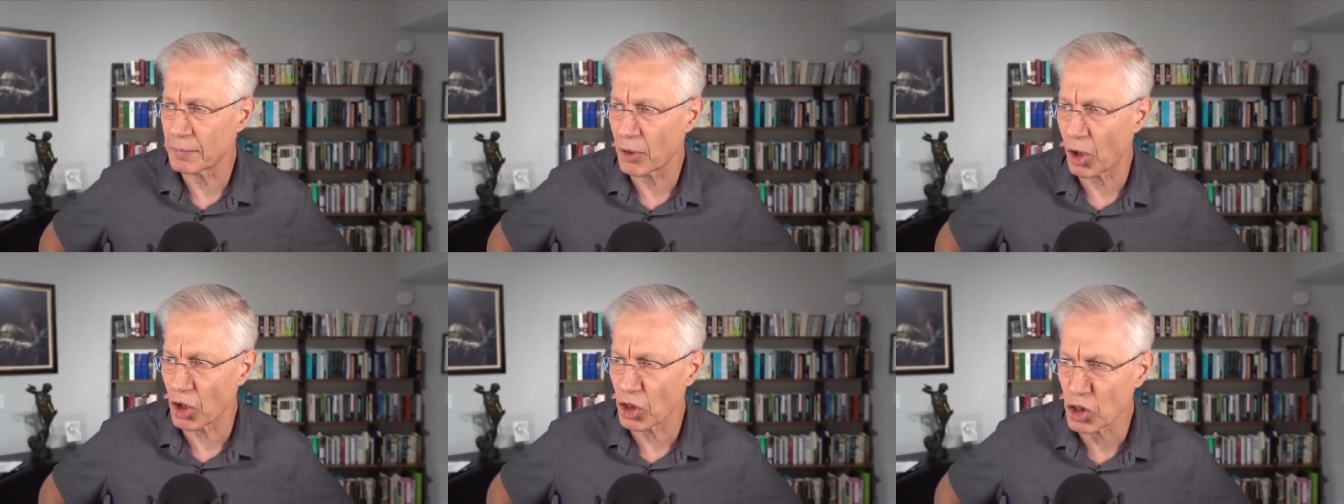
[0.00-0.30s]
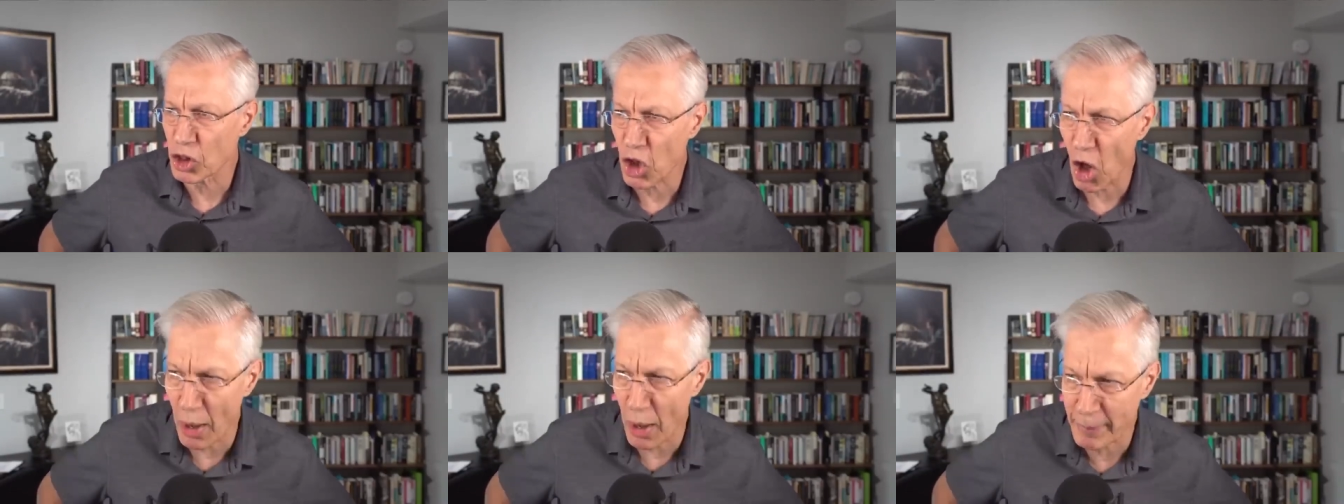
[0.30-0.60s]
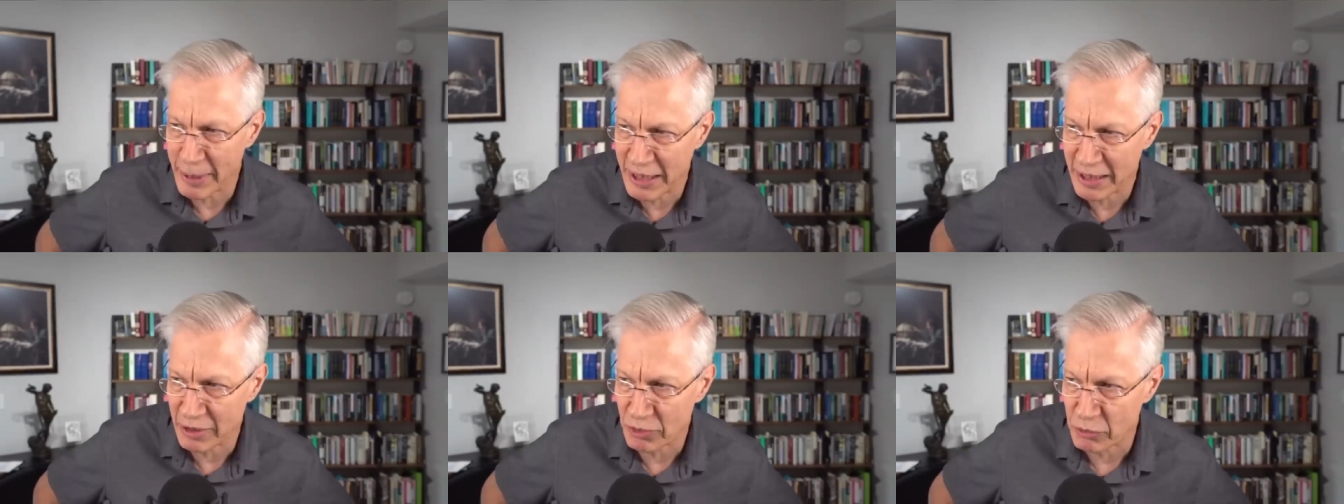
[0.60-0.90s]

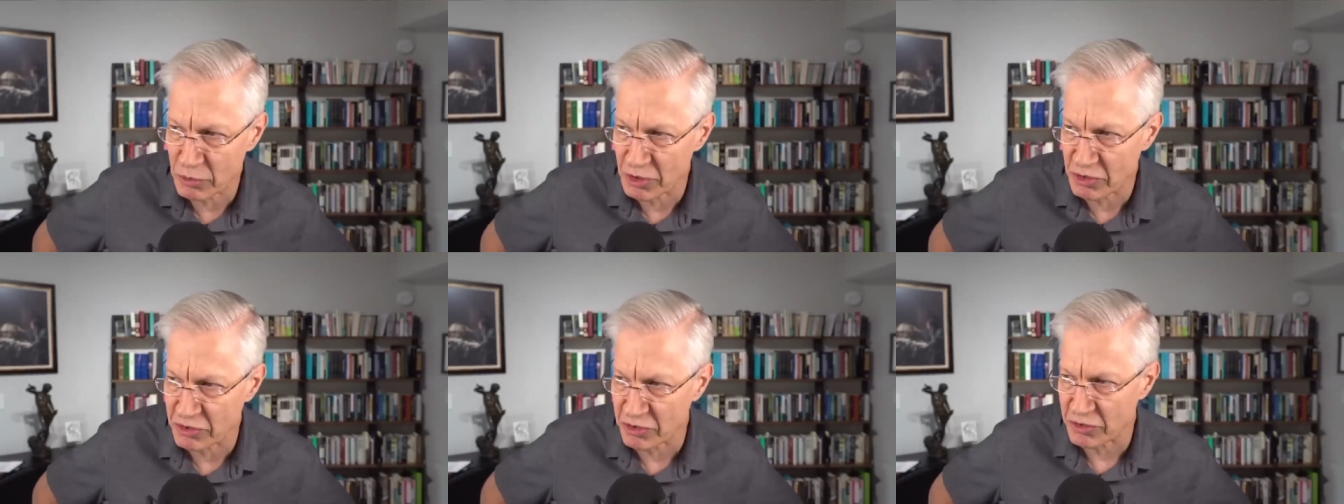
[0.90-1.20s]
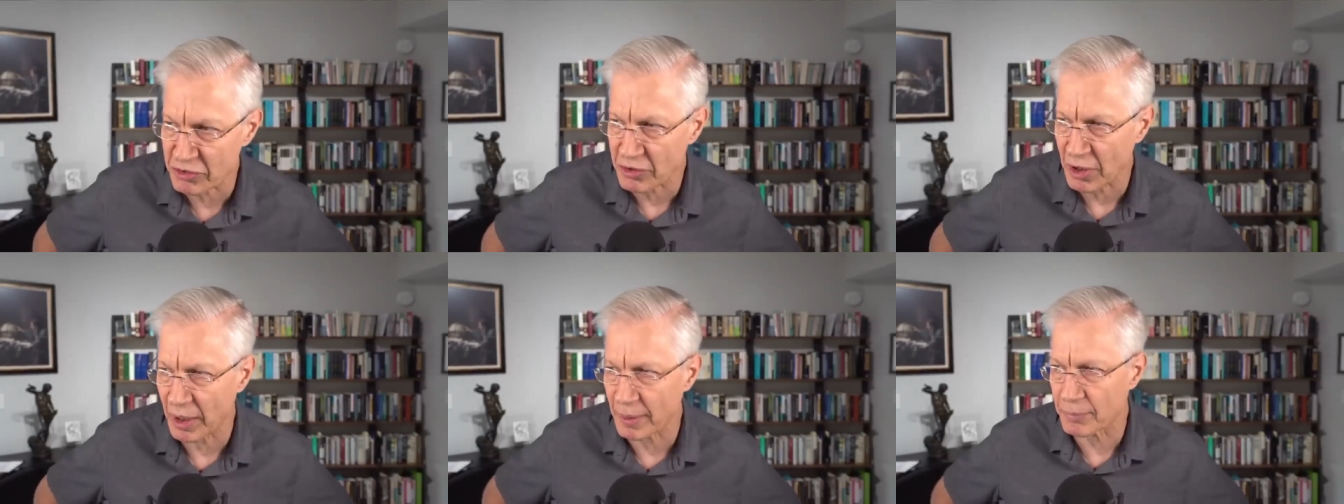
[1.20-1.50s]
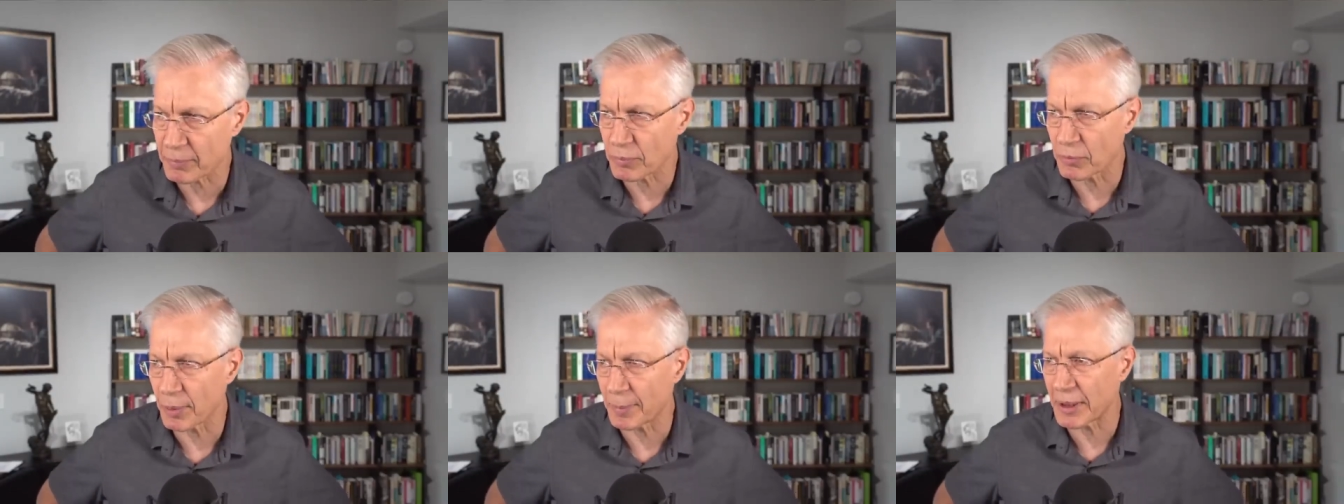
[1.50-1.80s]
alarming increases,
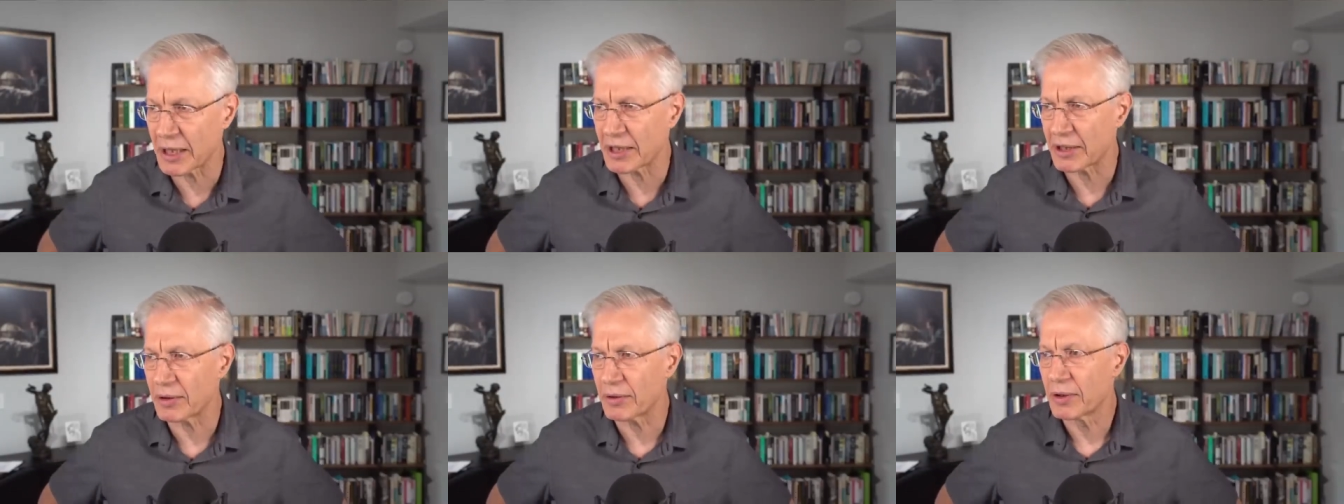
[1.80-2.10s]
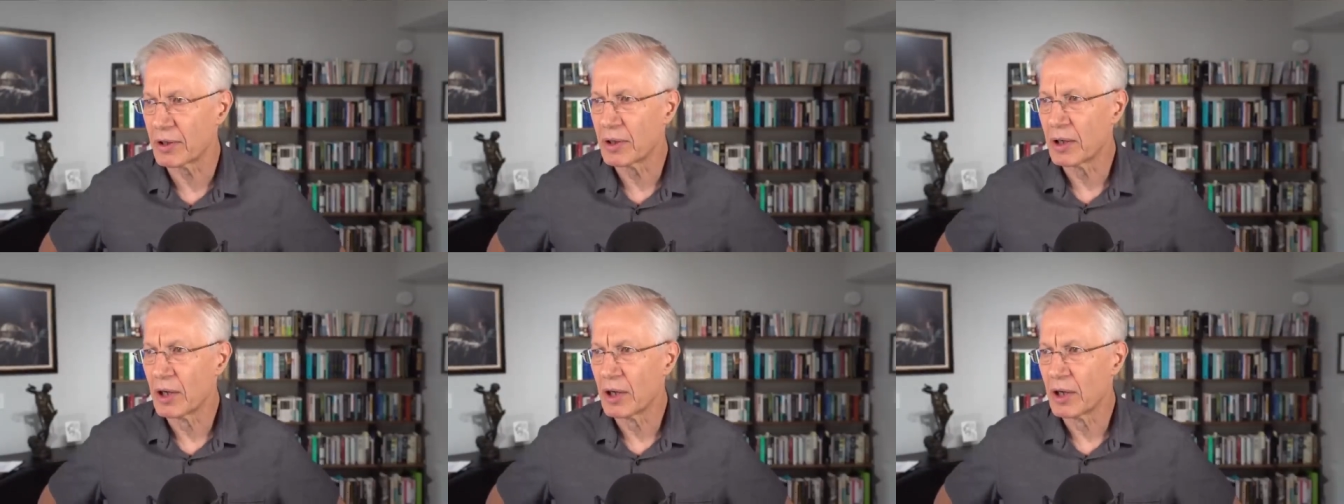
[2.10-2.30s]
I'm reminding you,